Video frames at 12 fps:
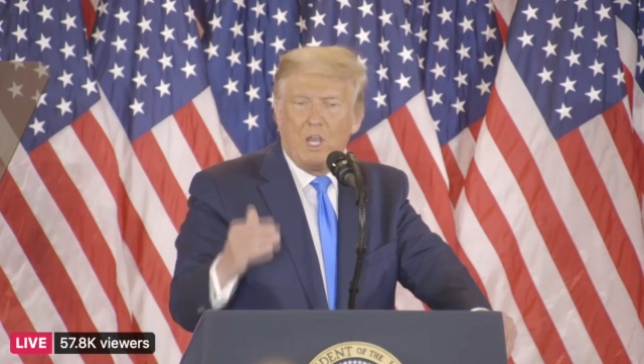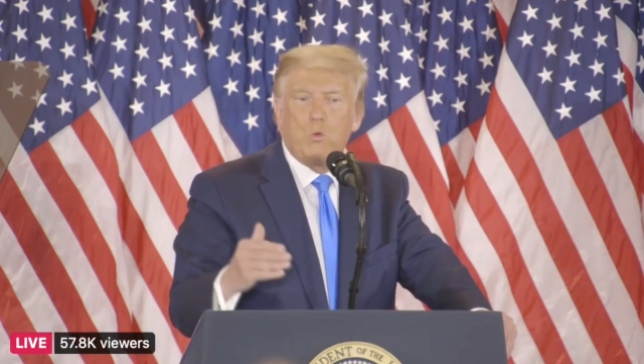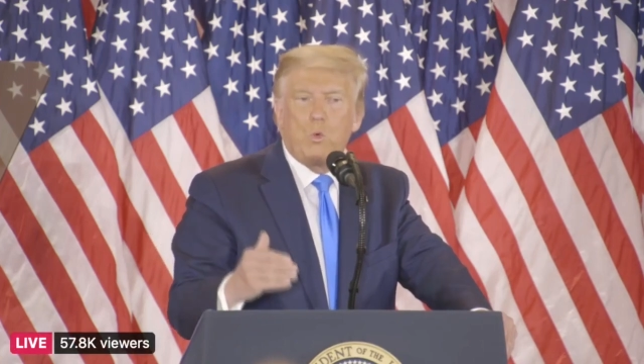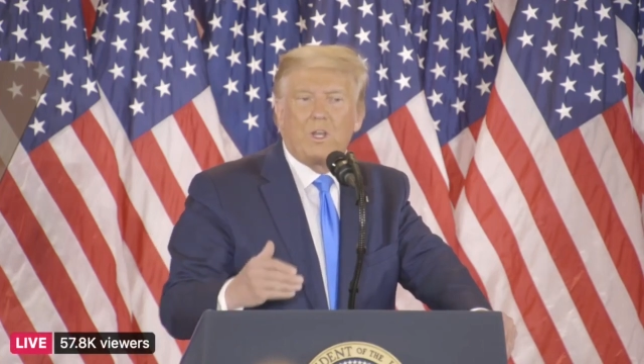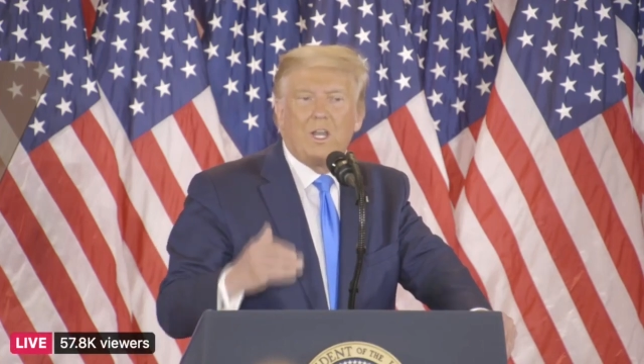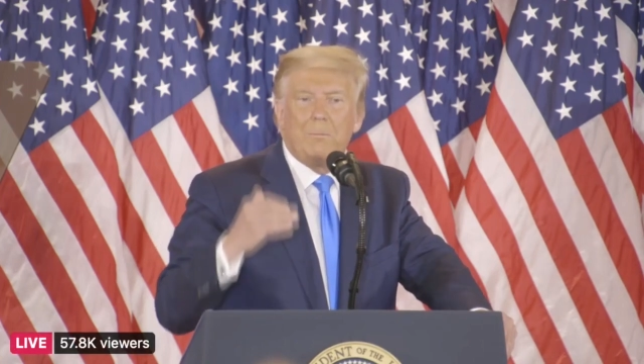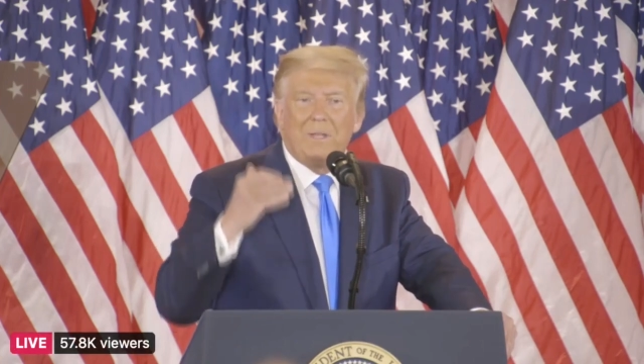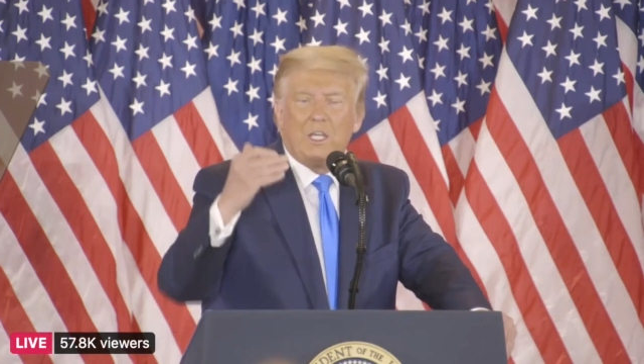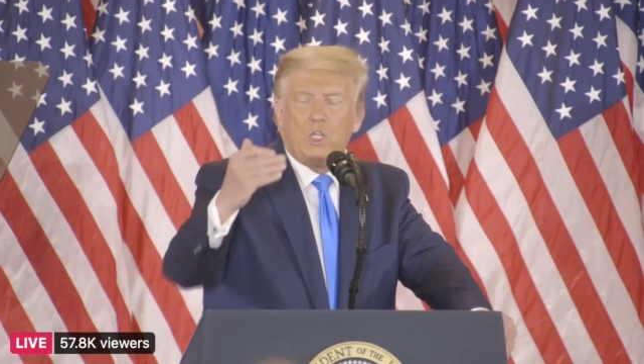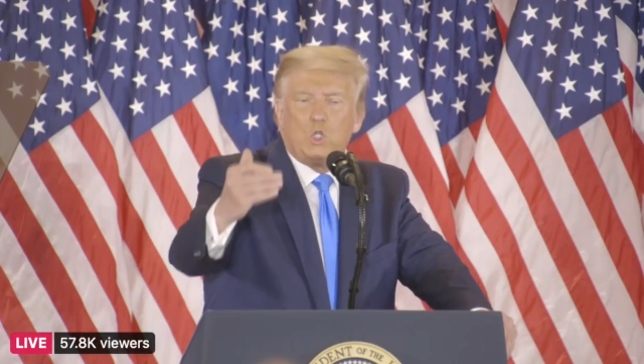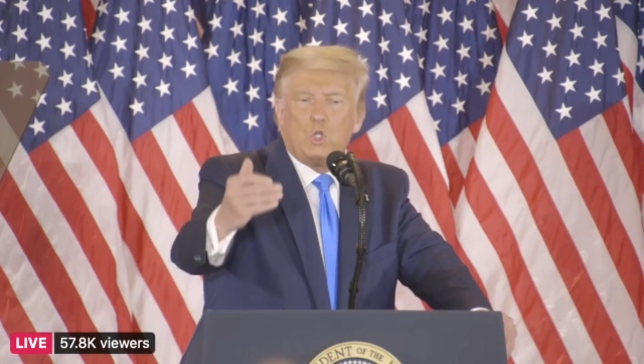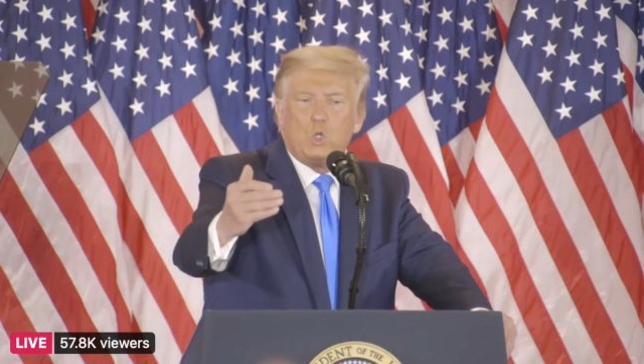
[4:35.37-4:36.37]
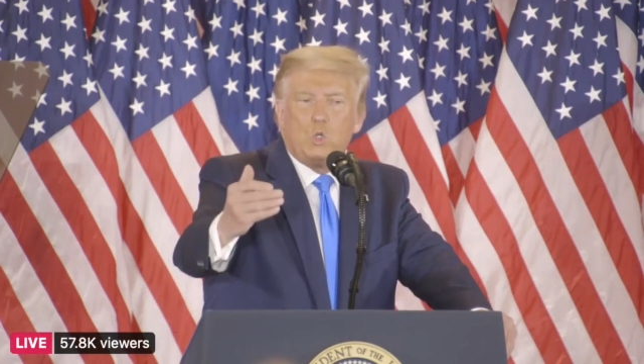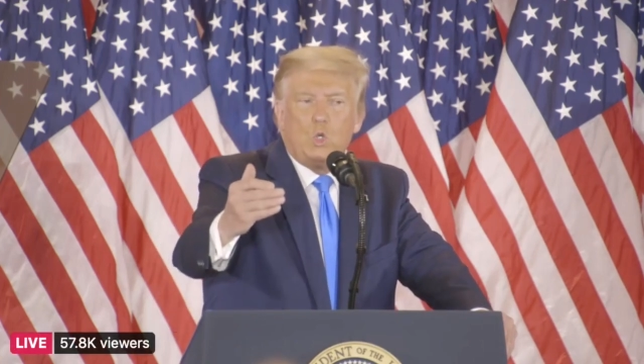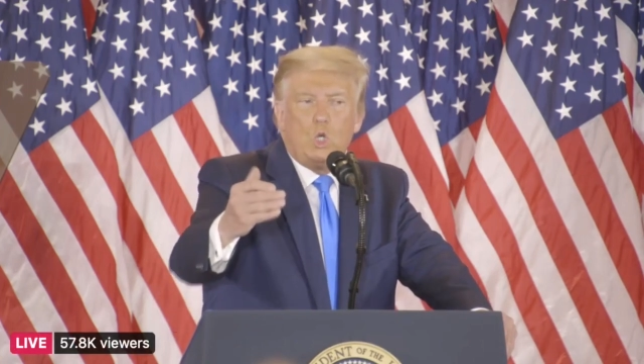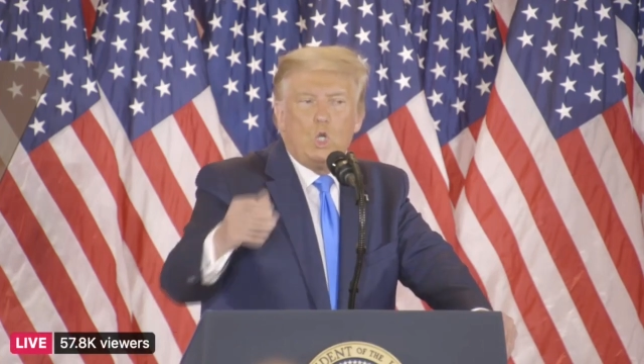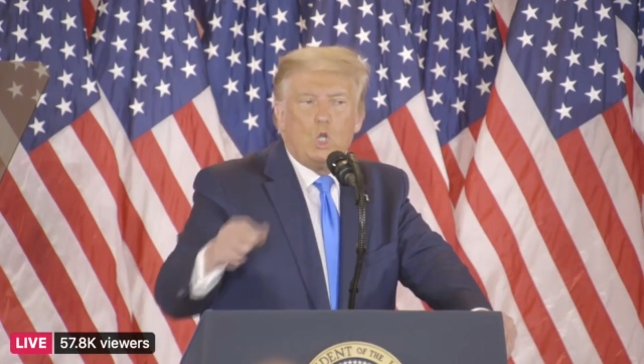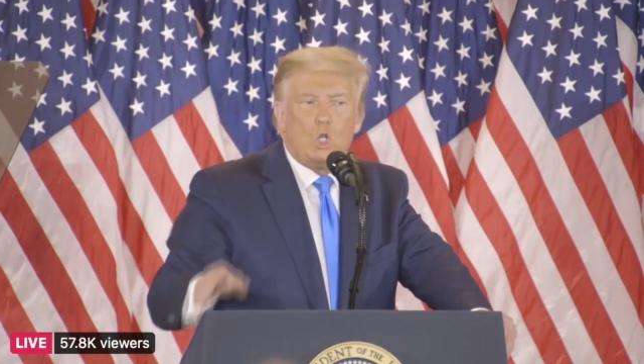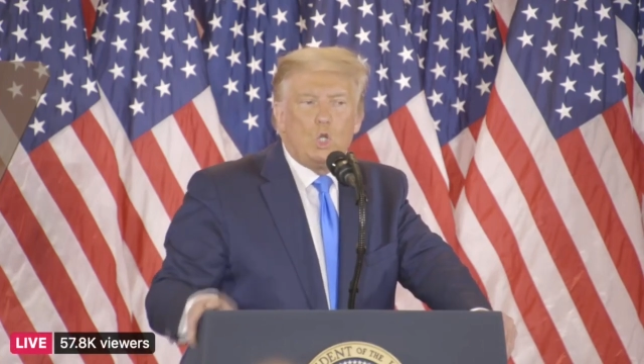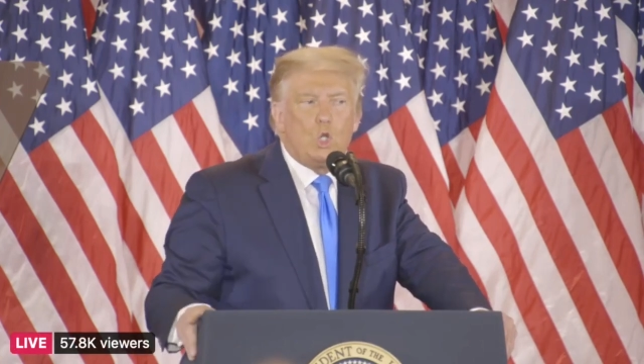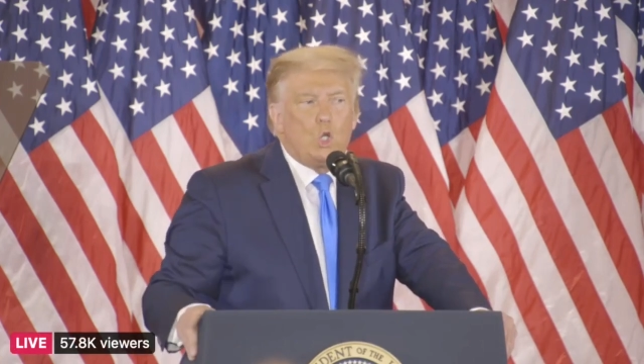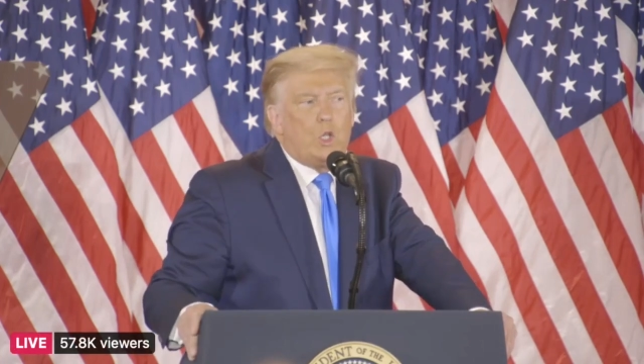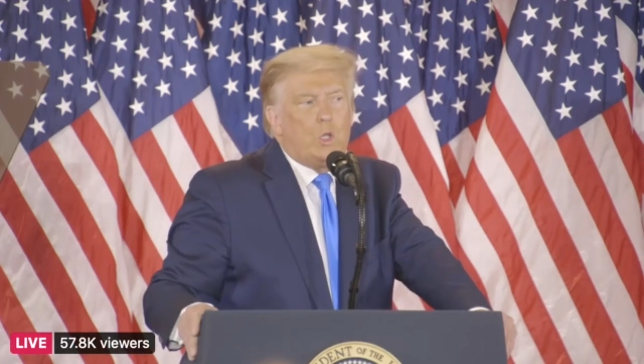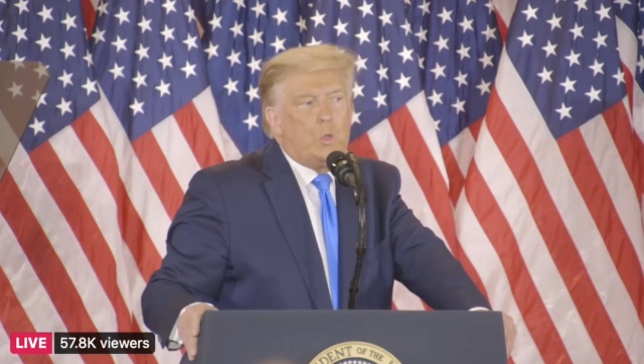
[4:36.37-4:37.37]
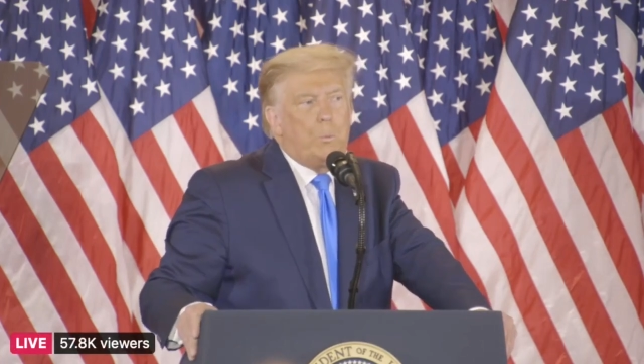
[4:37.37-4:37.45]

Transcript: And we're coming into good